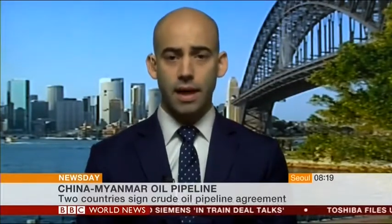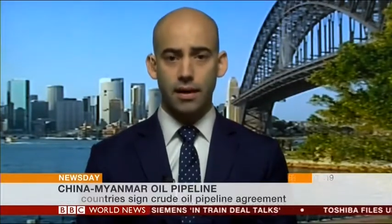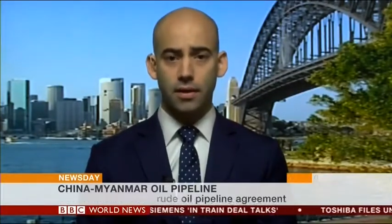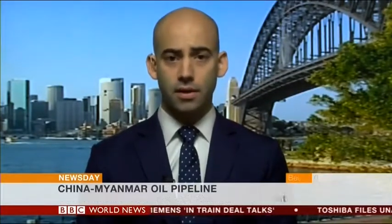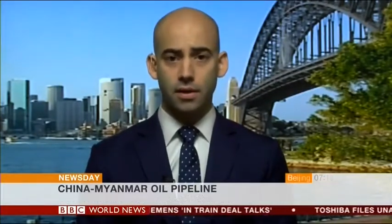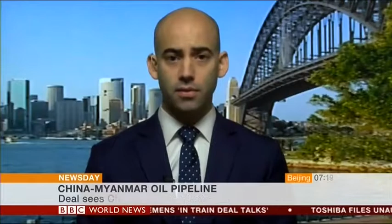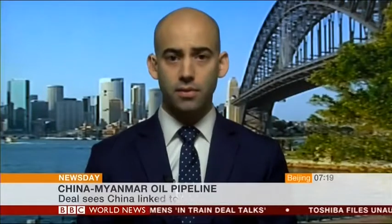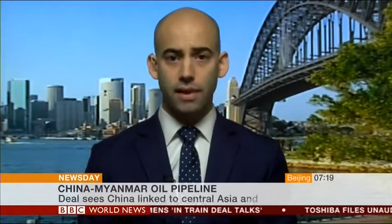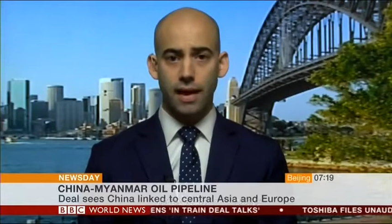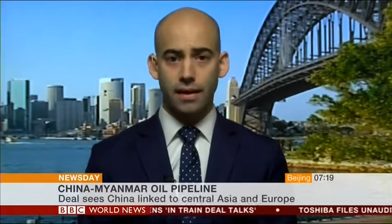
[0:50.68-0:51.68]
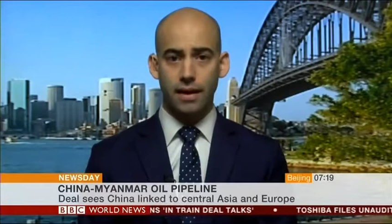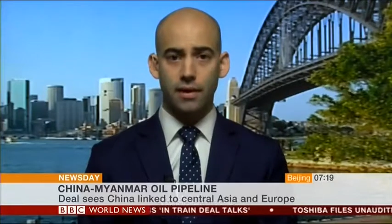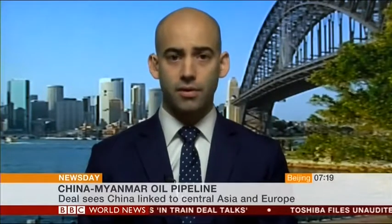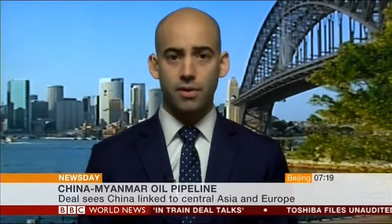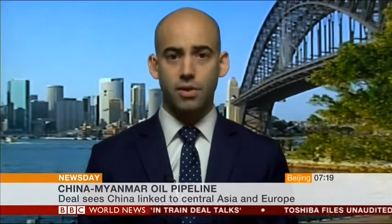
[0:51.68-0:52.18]
could use that
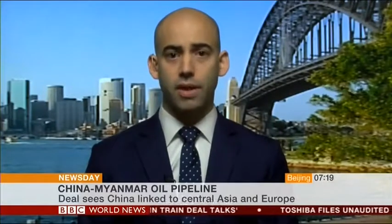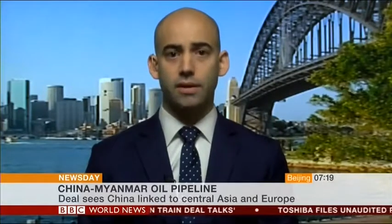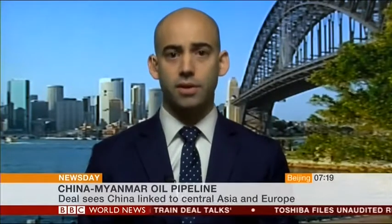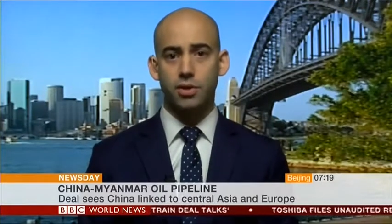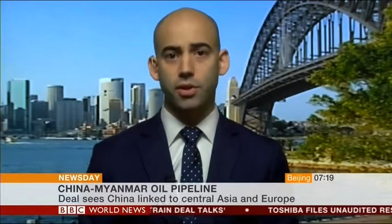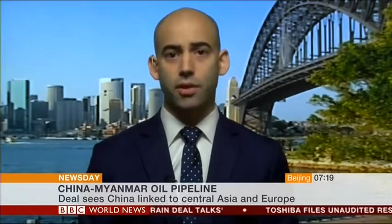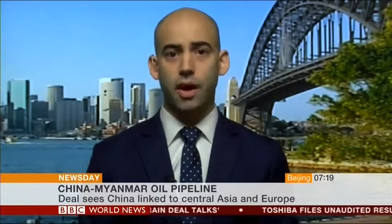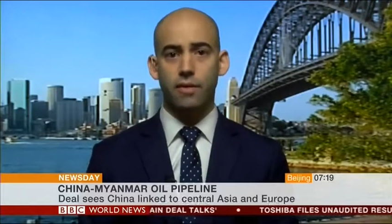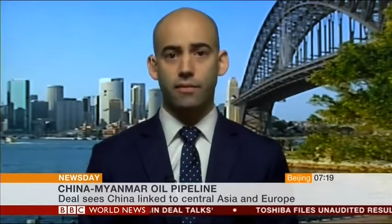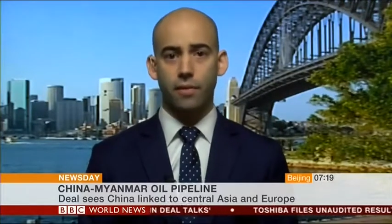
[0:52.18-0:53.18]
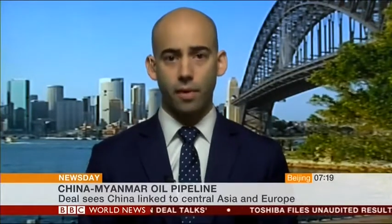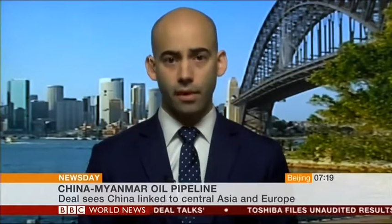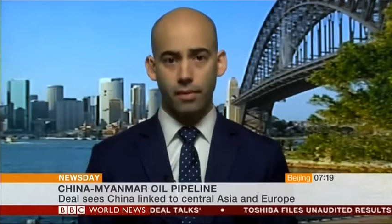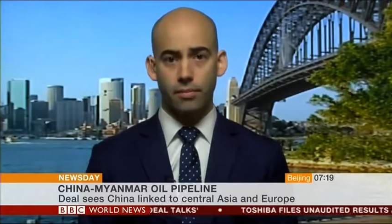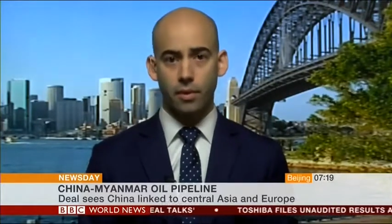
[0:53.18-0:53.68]
narrow strait to choke off
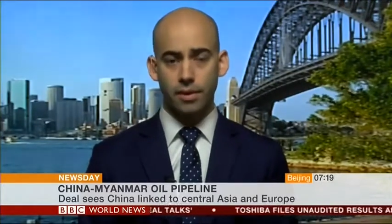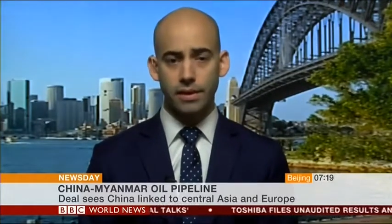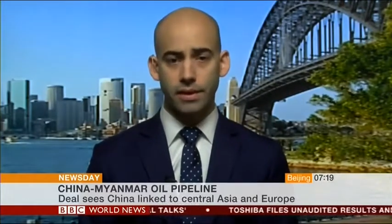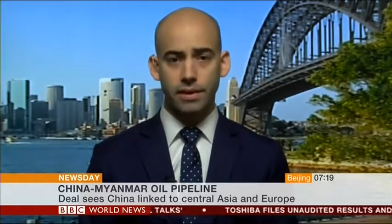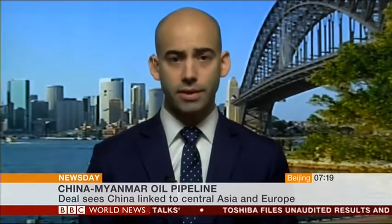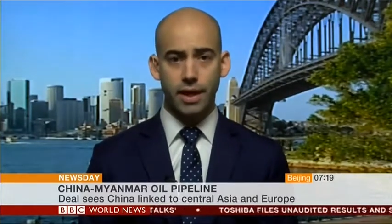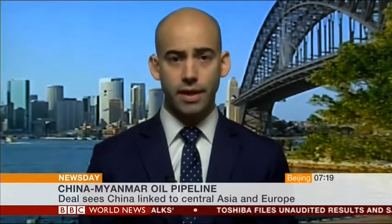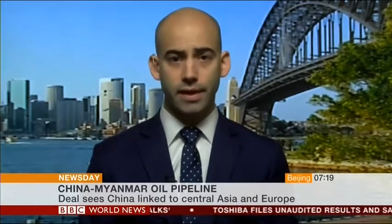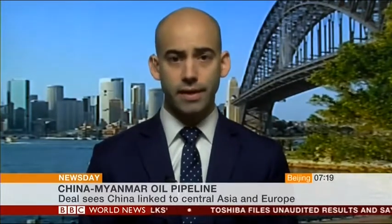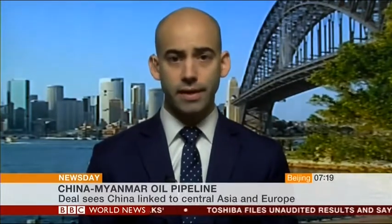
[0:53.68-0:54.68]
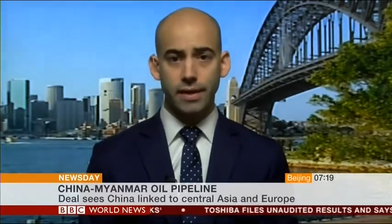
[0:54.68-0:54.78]
oil imports into China.